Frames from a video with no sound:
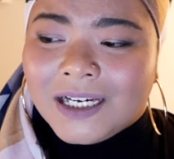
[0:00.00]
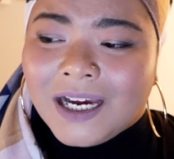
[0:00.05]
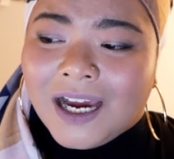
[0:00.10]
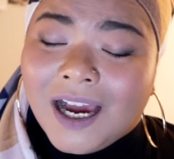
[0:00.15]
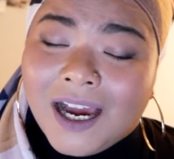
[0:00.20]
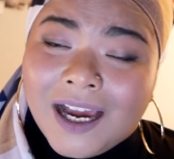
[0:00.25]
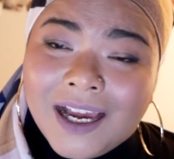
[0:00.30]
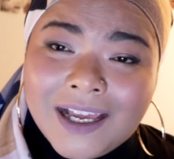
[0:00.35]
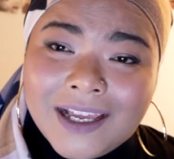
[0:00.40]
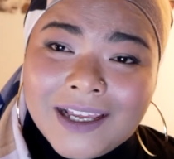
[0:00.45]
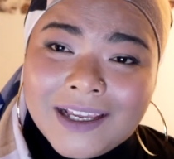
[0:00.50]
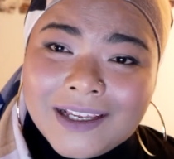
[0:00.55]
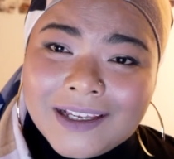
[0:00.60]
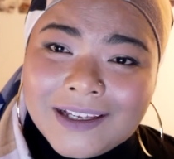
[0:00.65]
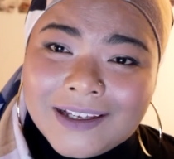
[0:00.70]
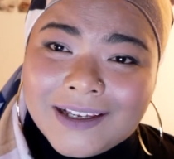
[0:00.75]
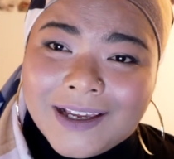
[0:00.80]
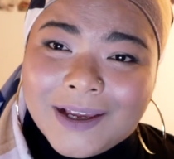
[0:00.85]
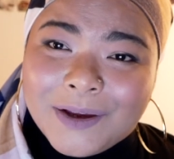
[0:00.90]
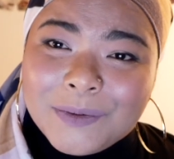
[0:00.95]

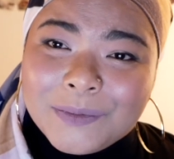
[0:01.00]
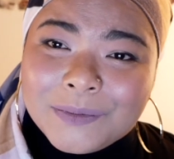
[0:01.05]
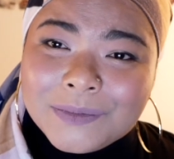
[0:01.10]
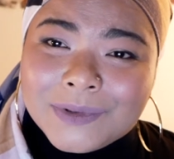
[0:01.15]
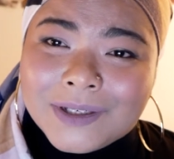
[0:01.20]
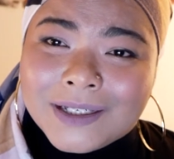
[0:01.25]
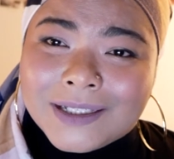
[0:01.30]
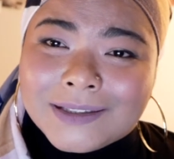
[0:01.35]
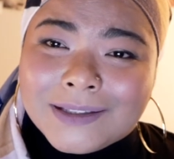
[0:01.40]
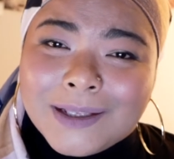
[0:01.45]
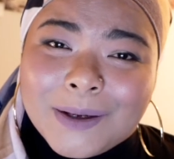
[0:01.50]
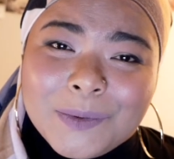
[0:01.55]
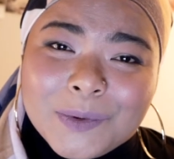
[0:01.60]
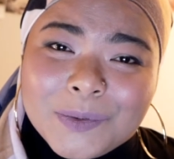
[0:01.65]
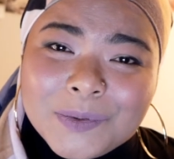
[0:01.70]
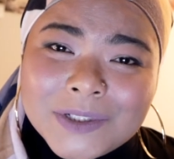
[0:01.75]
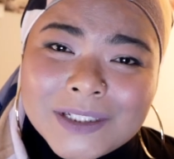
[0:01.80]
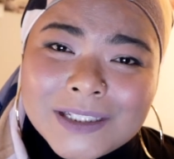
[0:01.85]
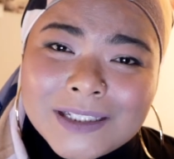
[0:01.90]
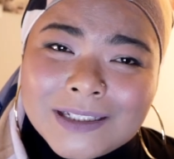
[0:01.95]
I am a type
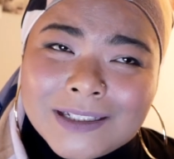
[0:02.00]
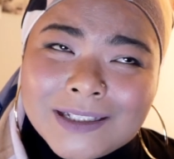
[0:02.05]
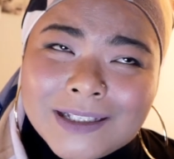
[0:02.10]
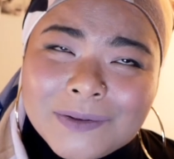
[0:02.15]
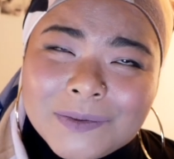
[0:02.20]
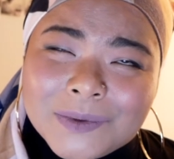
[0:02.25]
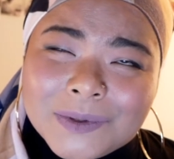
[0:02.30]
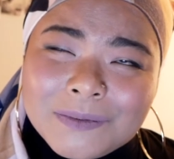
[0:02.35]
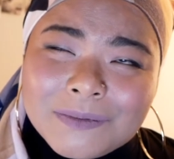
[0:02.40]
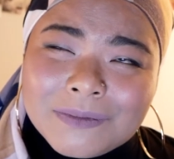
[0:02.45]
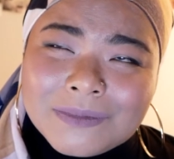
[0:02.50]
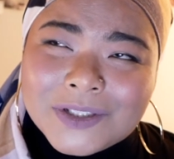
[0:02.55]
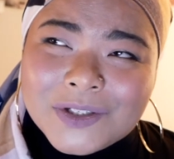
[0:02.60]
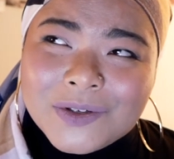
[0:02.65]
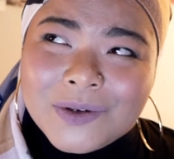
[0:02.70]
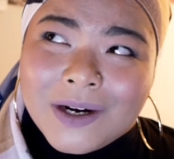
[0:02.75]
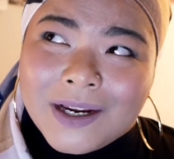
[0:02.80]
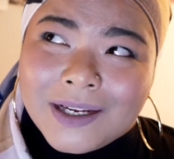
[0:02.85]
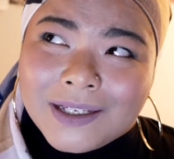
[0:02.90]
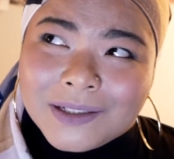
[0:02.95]
of person that will
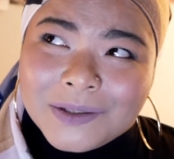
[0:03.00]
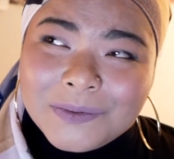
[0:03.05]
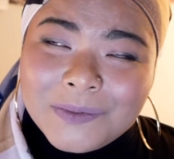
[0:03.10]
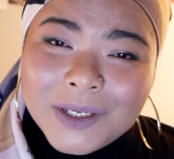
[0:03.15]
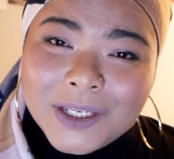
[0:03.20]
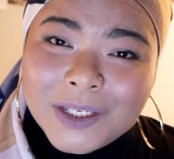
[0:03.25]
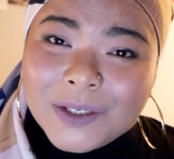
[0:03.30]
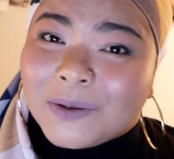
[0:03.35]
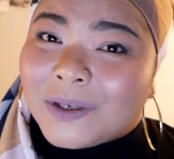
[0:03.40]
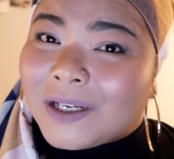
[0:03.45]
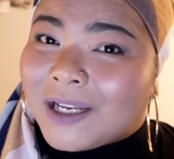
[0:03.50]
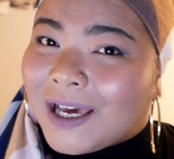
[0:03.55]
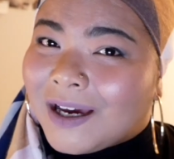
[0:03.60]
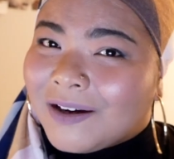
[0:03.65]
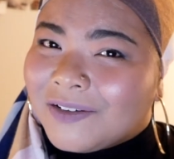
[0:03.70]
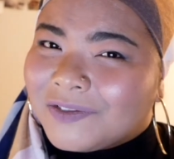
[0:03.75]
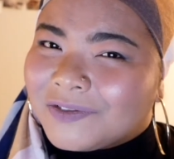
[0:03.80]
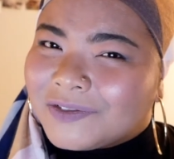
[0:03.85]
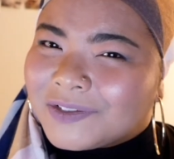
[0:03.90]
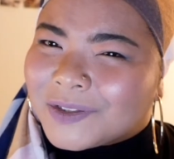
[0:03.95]
try to make you
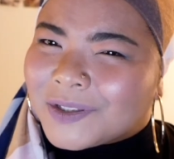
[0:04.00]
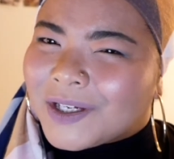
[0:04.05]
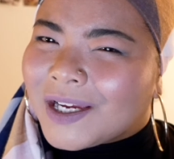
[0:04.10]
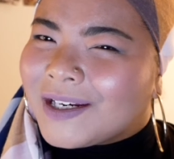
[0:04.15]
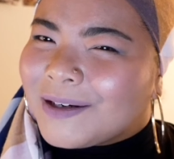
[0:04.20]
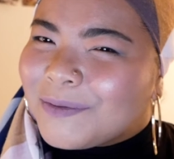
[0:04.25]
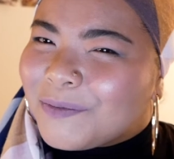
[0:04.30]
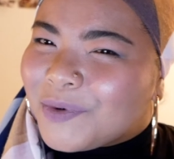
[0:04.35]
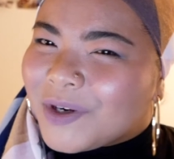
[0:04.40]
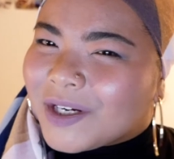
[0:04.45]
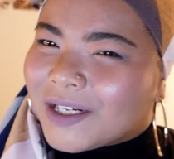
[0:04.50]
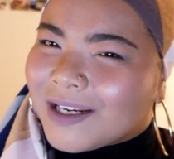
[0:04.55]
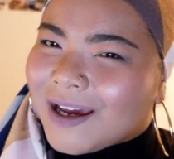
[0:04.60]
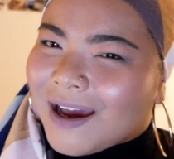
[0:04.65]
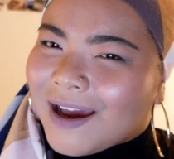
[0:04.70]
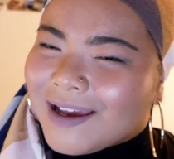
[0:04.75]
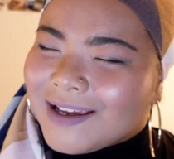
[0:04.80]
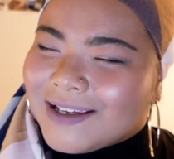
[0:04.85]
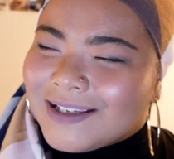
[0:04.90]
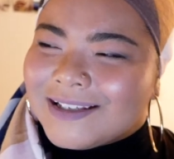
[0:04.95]
laugh to kind of break the
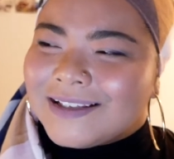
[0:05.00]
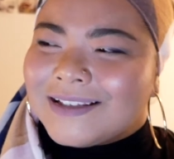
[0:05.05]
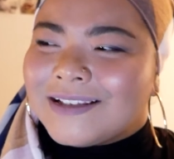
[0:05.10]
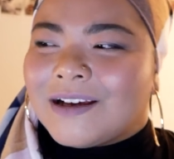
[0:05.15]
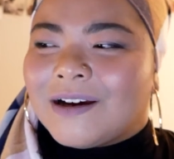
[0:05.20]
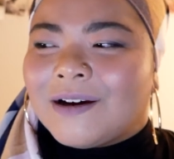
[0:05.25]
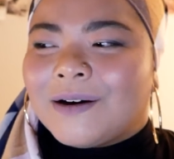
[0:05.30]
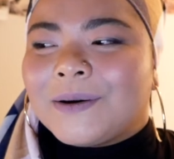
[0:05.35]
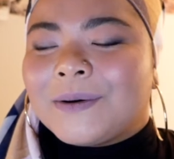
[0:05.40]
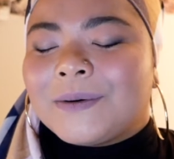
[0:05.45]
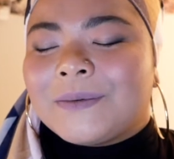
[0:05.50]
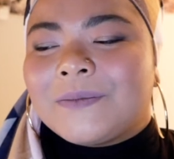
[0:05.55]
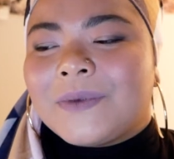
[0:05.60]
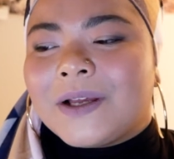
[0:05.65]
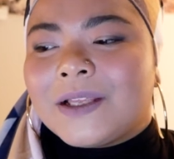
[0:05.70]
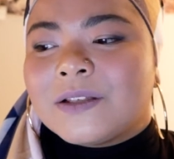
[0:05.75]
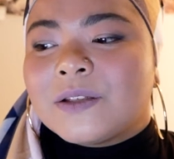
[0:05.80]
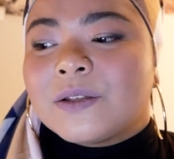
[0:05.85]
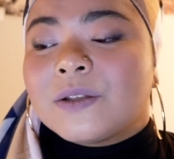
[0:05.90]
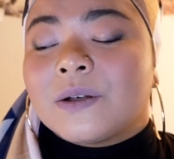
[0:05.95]
ice.
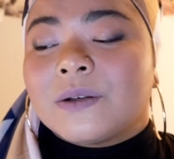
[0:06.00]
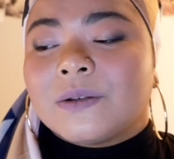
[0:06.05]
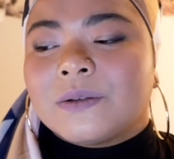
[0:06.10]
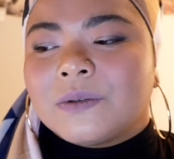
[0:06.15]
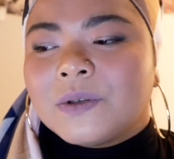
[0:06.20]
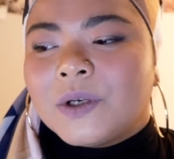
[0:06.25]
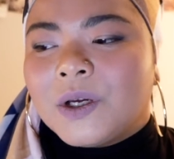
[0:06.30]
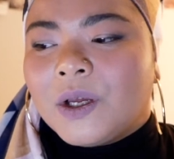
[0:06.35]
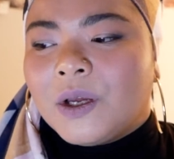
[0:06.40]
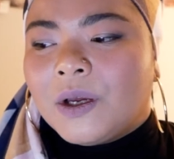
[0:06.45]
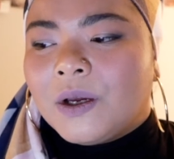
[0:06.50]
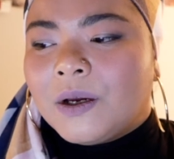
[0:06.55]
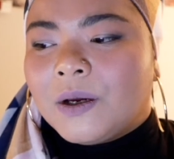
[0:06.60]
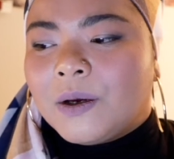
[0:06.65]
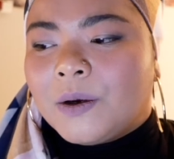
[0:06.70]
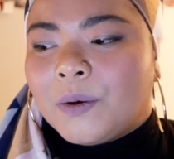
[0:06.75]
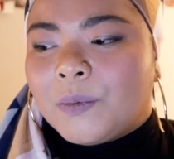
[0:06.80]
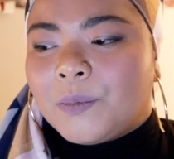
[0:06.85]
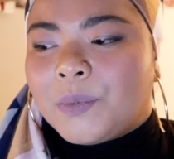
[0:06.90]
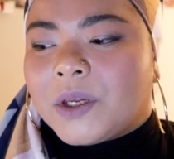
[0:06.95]
And so,
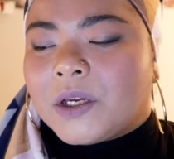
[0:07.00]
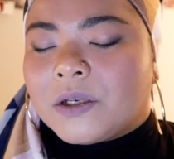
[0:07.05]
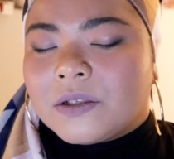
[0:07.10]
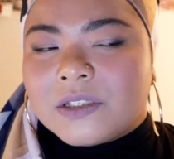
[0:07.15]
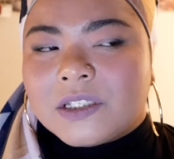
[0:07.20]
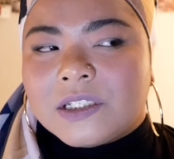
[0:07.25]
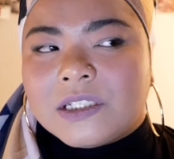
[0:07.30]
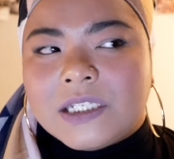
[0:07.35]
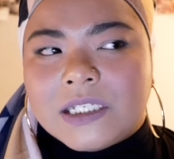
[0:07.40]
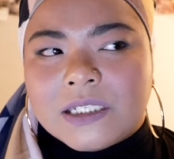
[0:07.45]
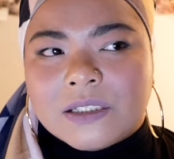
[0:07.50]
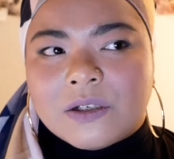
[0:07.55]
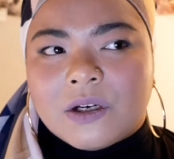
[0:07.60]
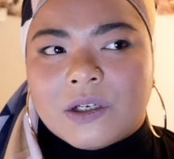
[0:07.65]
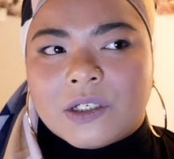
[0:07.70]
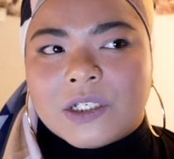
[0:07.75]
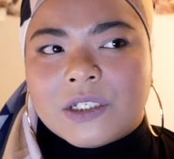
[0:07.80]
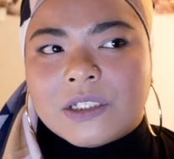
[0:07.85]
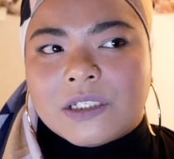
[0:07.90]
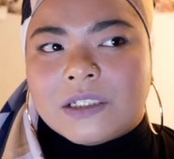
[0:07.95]
because this
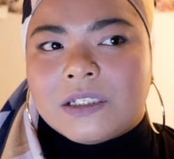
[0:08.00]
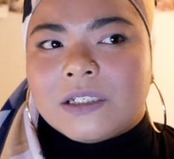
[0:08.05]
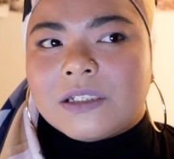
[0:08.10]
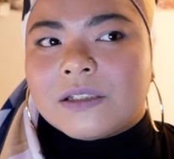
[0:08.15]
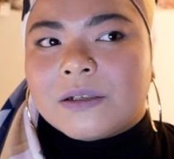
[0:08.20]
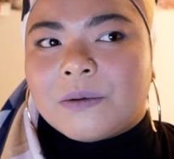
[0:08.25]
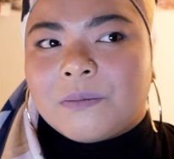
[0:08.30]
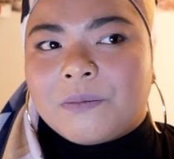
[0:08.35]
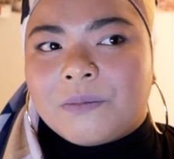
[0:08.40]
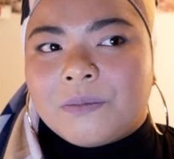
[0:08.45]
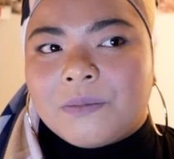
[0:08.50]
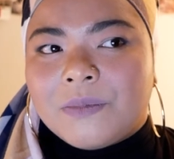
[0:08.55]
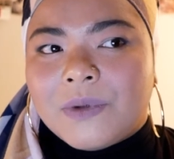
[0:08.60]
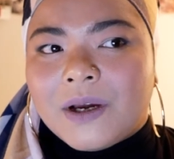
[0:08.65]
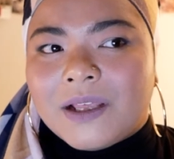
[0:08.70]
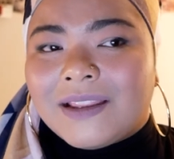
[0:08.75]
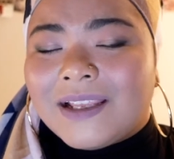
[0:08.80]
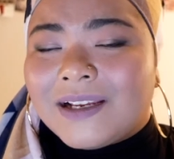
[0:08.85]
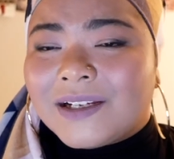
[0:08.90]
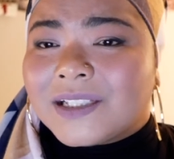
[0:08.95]
audition is
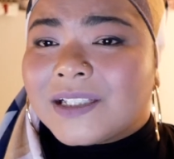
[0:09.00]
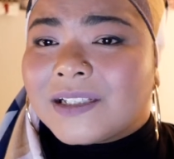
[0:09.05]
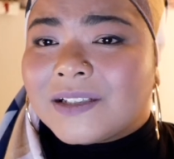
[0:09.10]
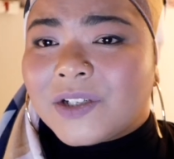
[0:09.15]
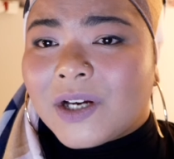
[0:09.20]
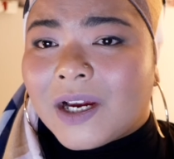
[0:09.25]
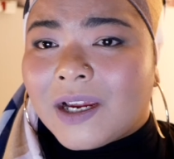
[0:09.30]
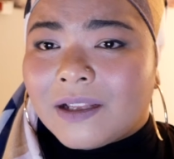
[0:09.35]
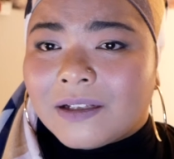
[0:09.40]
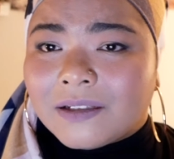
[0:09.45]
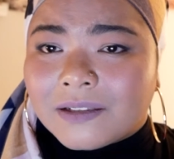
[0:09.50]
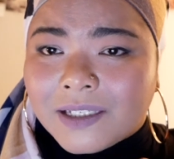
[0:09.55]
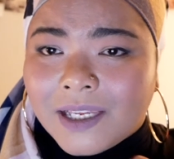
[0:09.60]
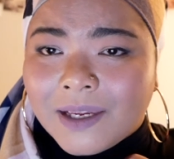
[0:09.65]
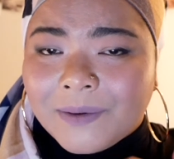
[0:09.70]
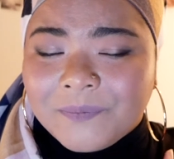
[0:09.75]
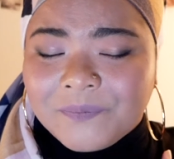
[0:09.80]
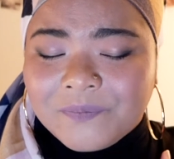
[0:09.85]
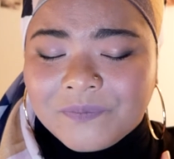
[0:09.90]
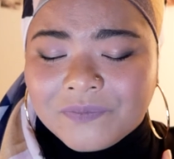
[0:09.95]
there's a child,
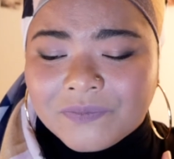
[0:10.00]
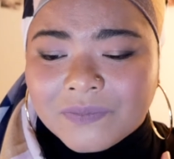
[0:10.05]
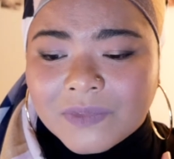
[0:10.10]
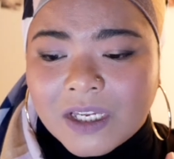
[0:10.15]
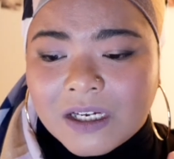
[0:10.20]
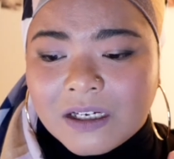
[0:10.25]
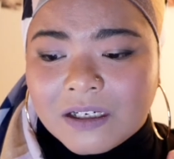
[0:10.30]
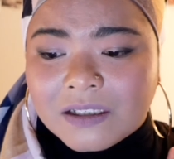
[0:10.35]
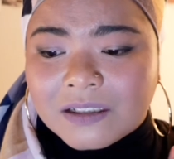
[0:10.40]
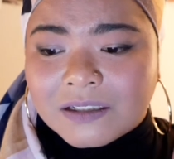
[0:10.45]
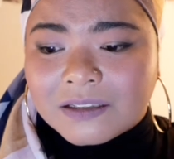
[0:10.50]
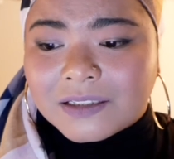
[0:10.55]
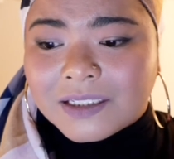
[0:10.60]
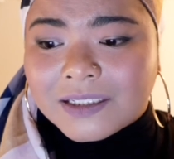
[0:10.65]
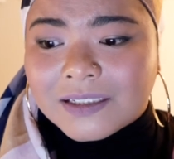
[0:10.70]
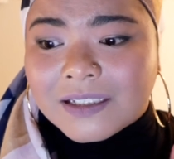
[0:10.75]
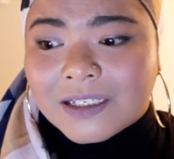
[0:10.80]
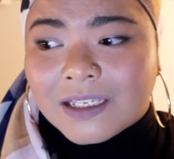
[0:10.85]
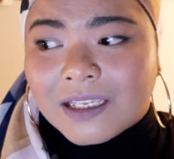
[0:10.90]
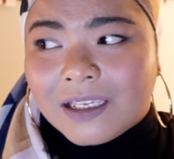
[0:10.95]
yeah?
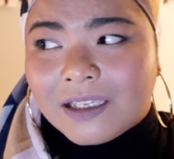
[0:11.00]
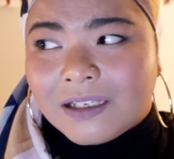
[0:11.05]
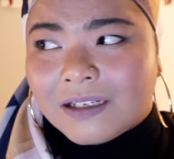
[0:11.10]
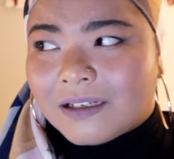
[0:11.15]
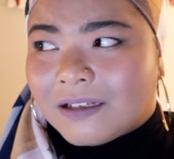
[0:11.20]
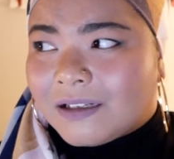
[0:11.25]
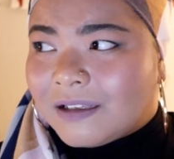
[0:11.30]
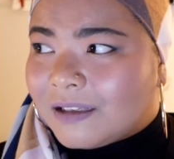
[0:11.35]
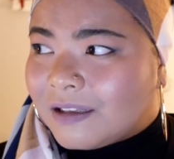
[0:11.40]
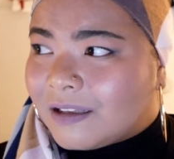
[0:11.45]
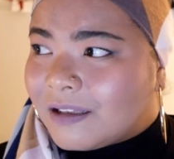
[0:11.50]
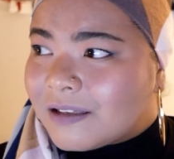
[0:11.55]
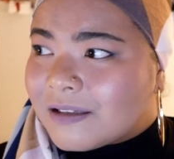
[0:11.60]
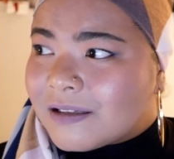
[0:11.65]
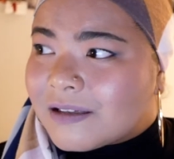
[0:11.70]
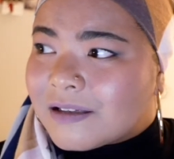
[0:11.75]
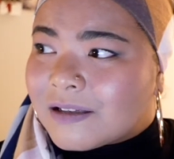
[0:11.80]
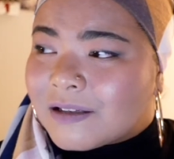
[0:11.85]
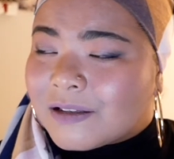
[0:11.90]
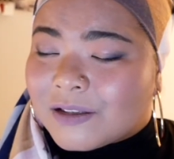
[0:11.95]
There's a kid in
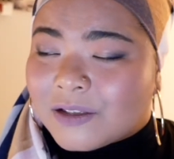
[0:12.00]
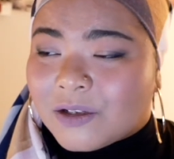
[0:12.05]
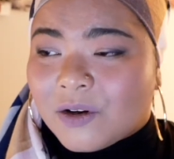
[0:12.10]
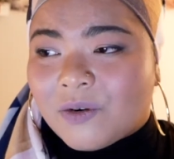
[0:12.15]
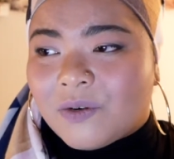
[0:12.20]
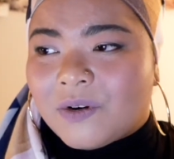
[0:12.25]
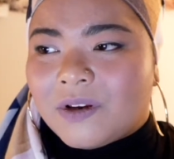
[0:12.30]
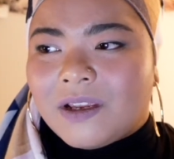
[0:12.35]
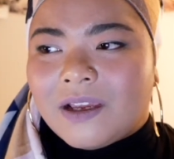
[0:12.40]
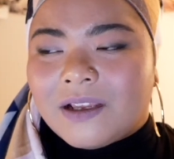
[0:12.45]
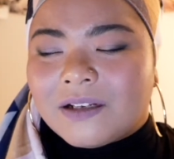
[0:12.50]
this story.